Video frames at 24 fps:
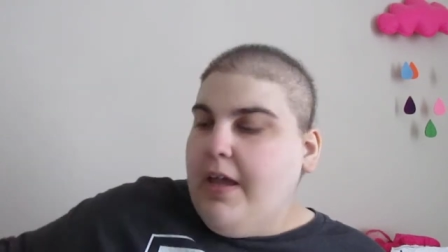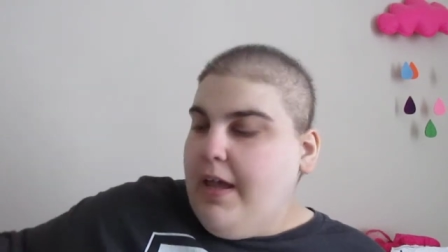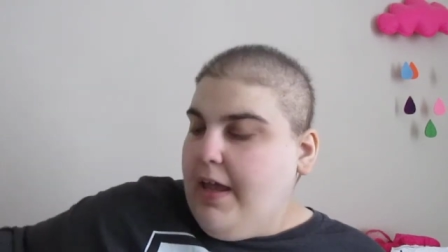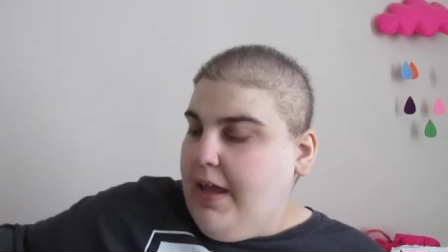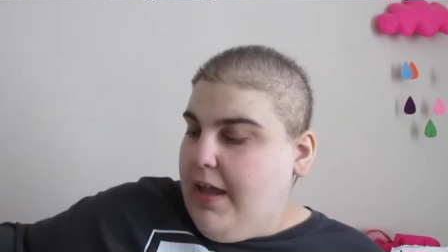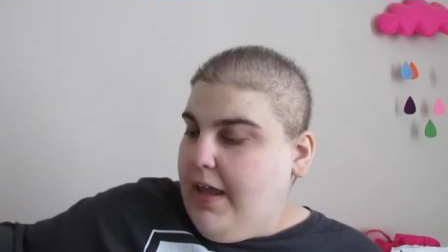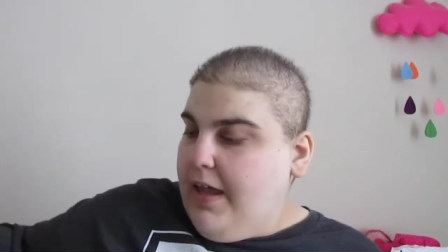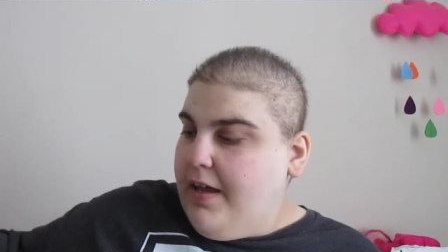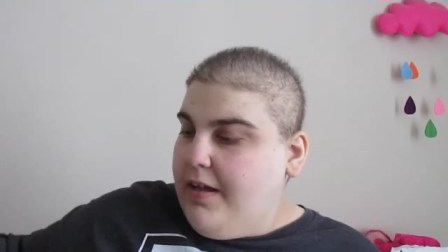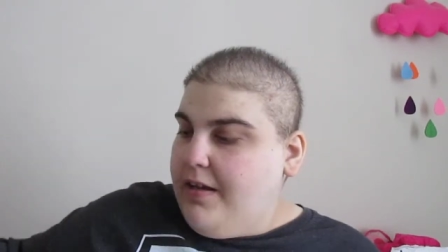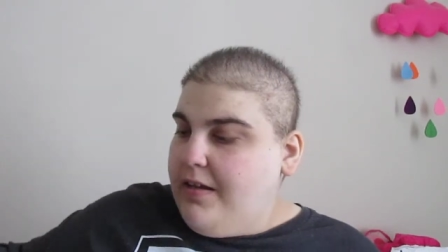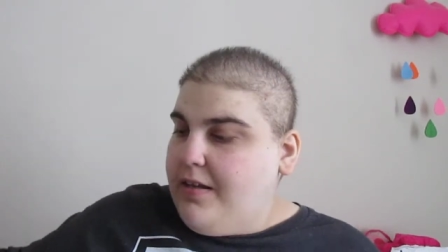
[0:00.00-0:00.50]

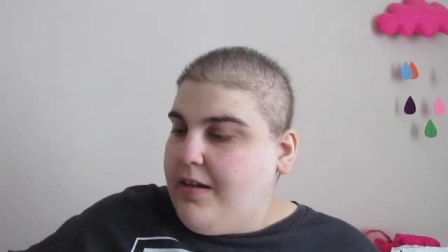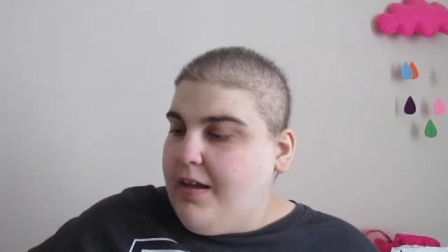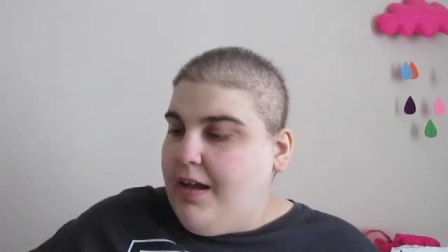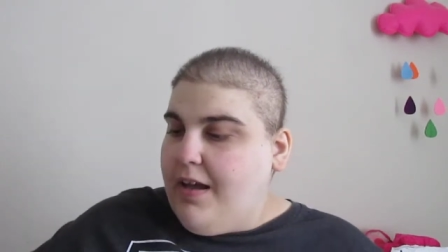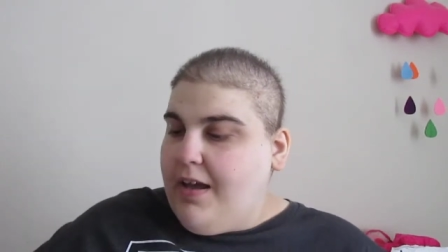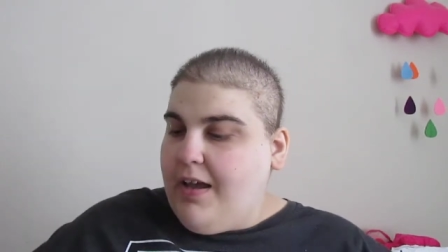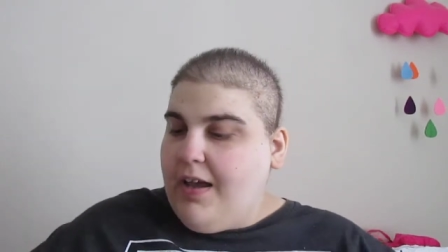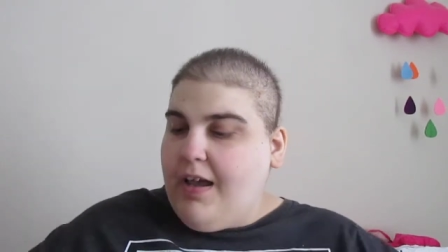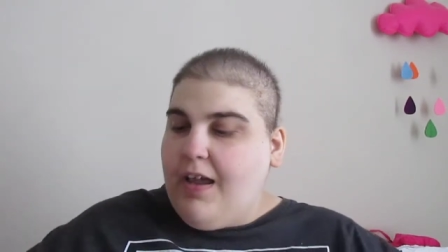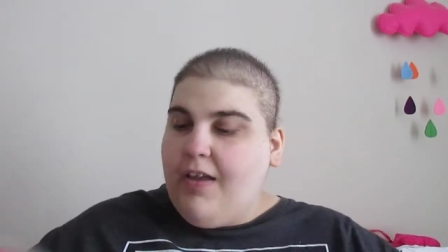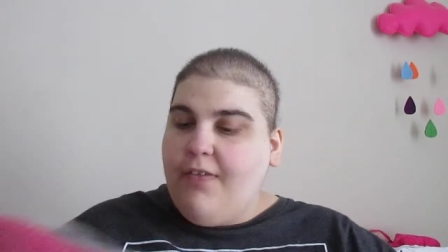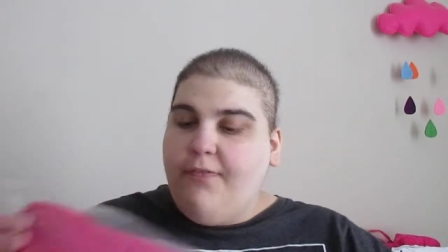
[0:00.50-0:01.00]
And
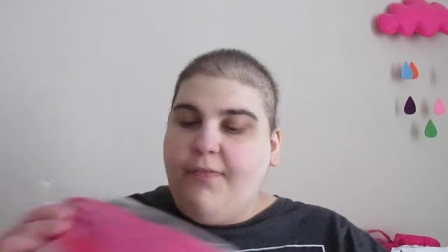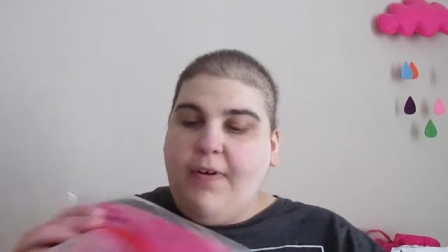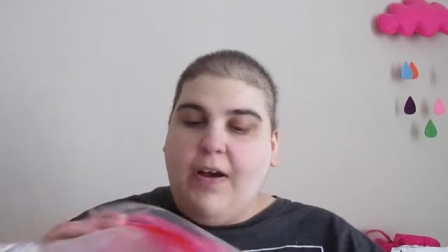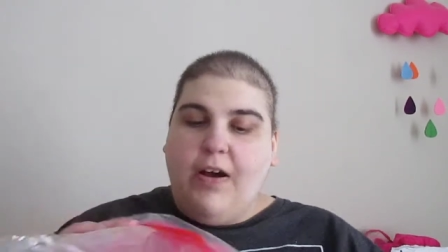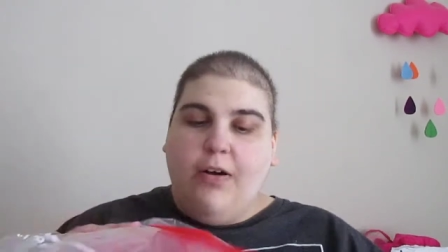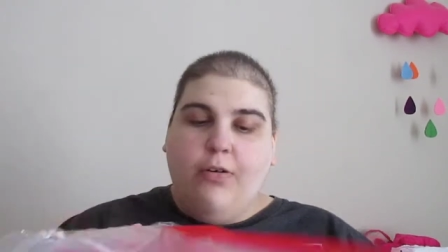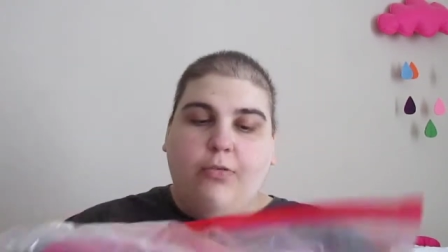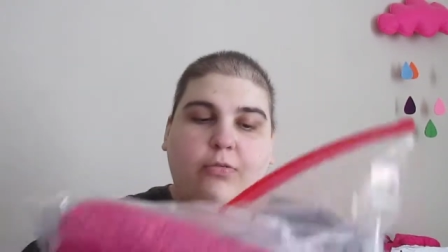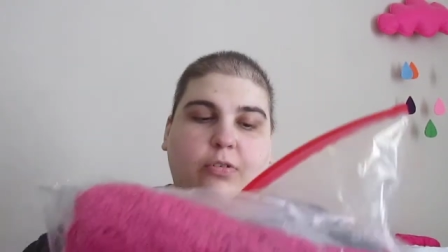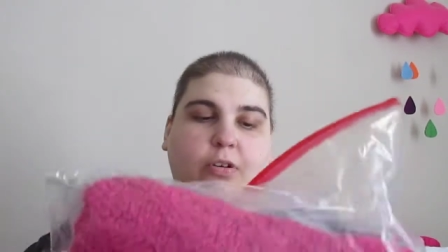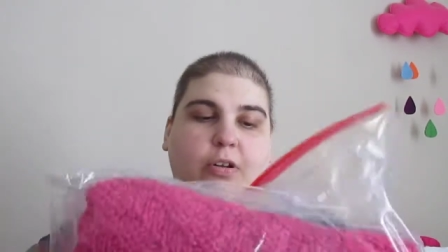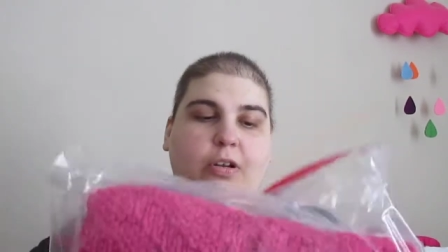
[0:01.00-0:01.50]
uh, I
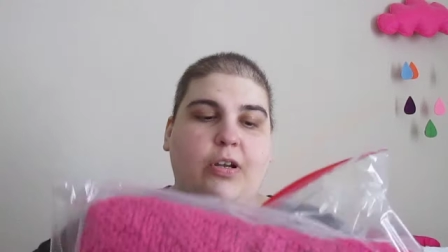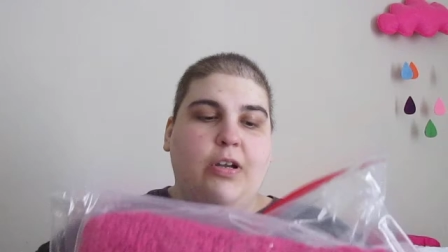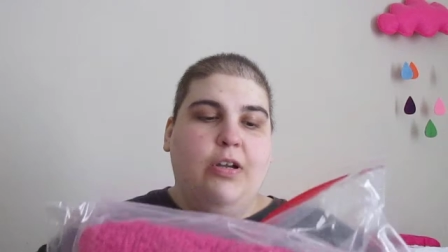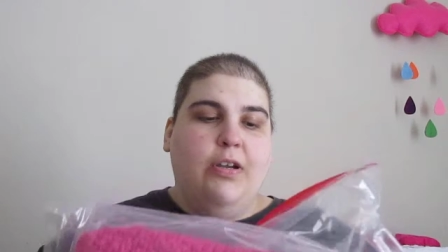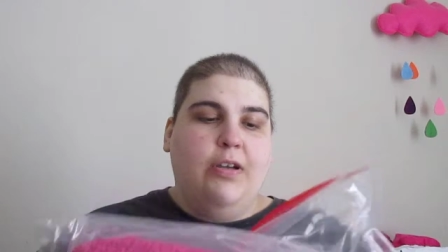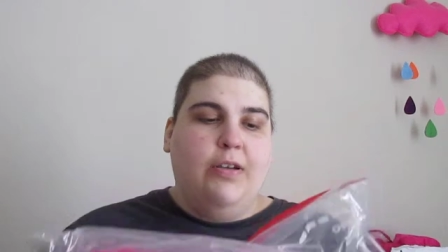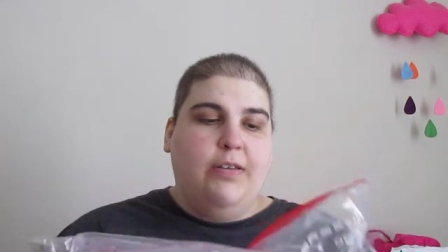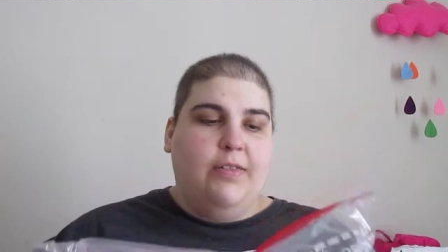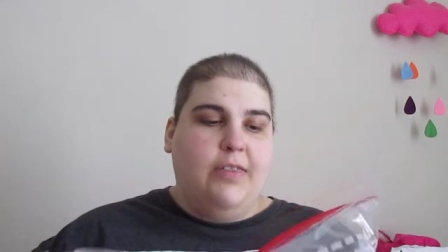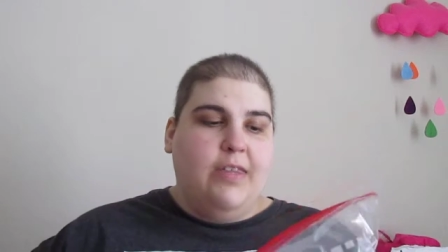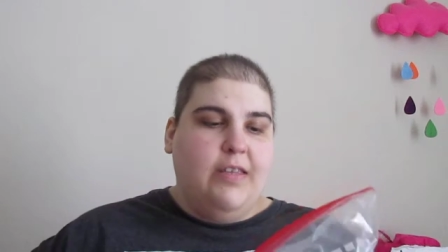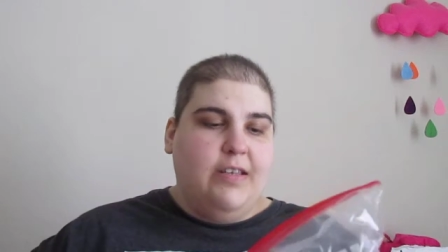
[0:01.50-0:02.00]
found
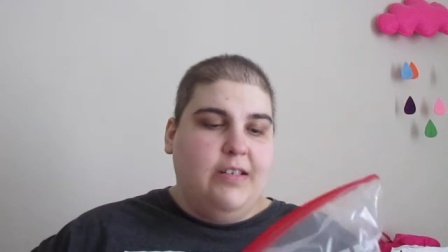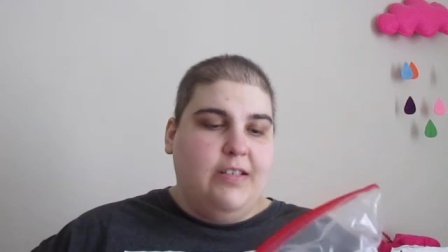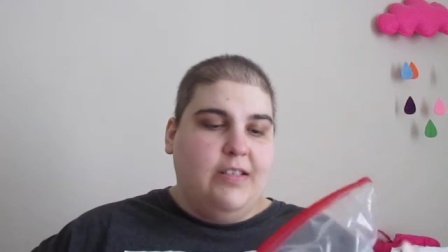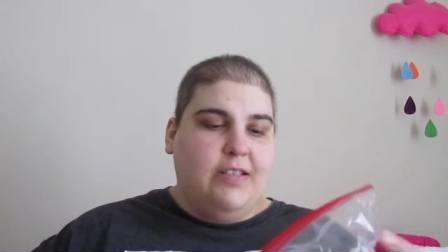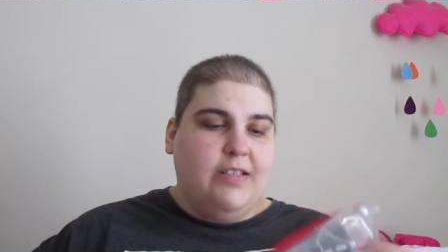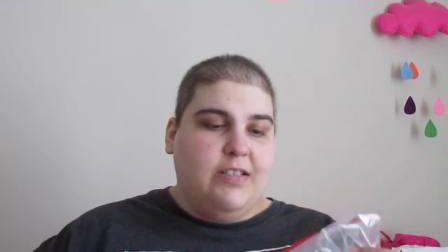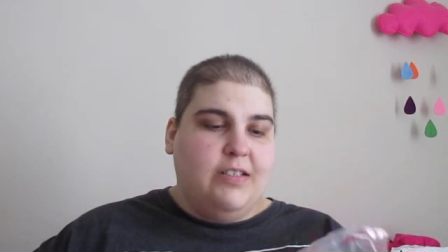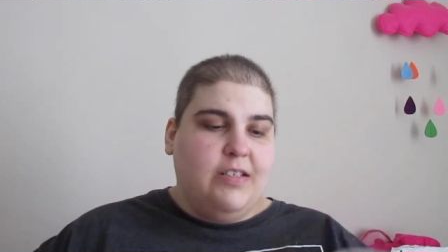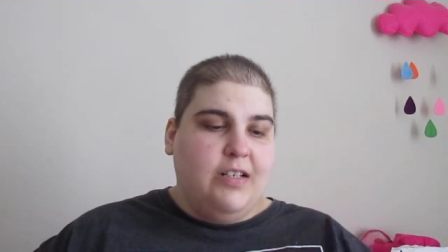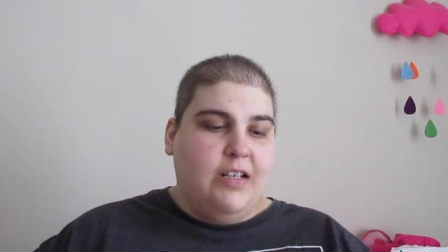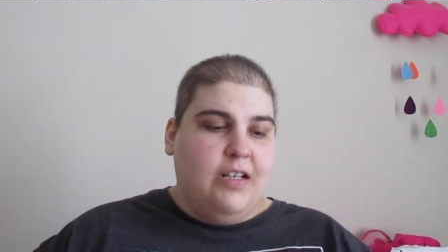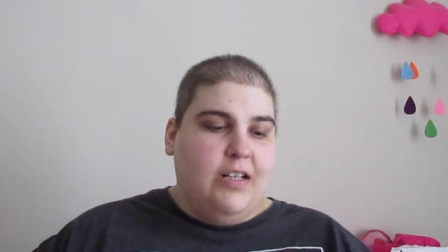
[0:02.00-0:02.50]

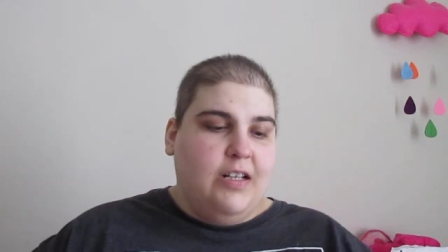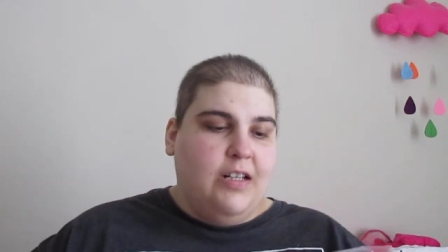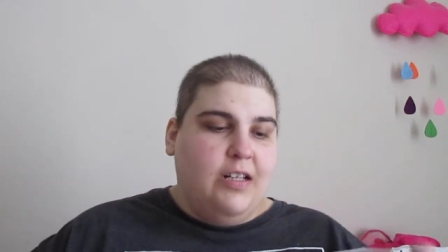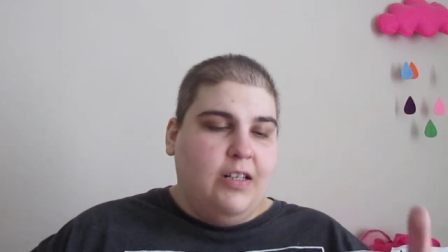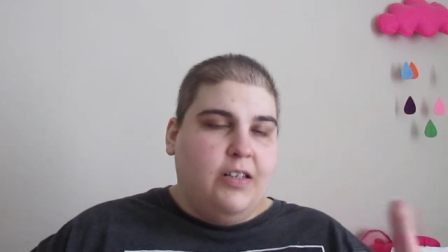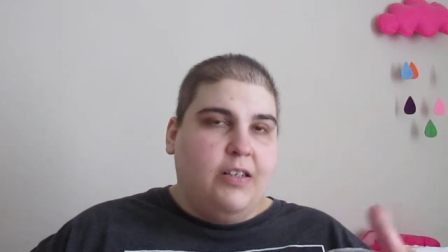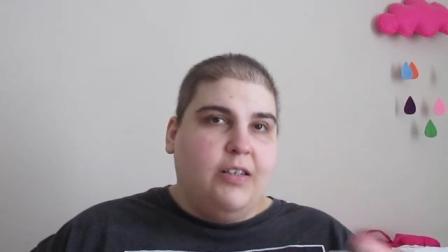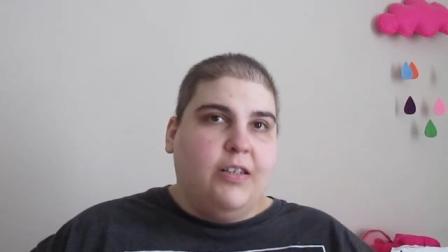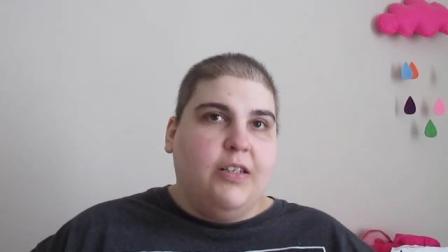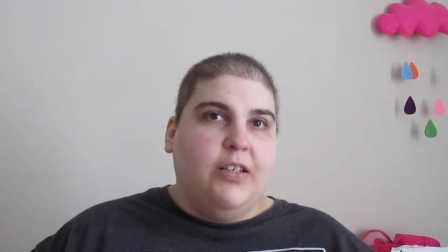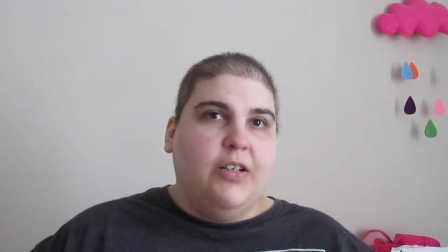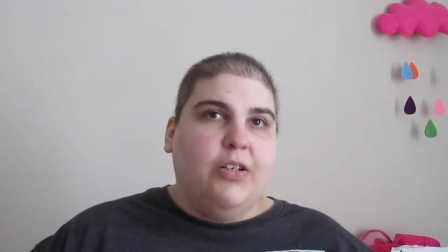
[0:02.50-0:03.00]
this
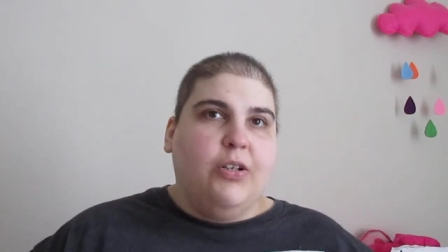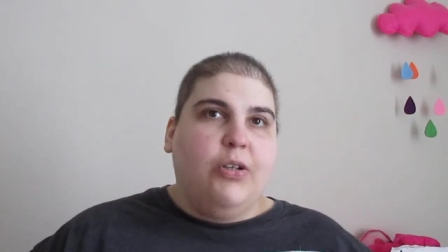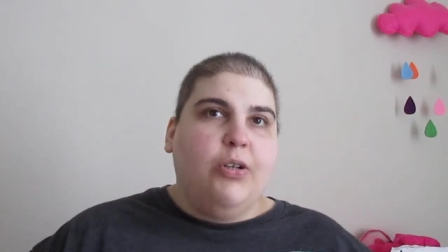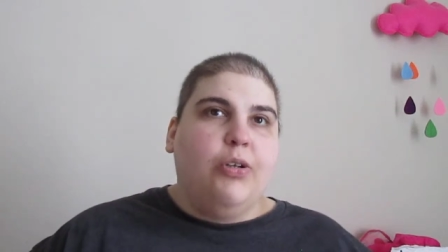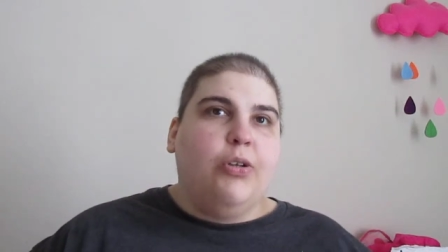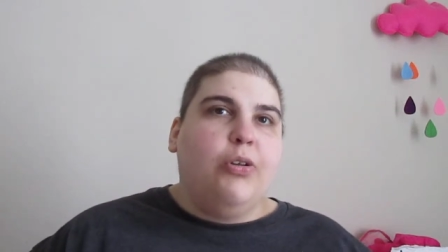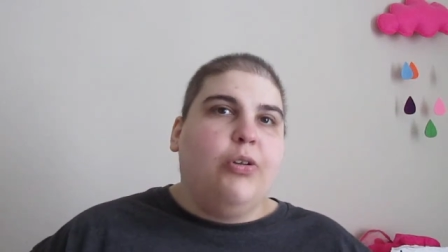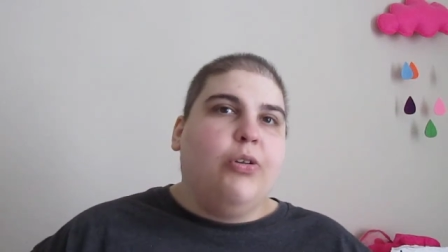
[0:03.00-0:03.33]
little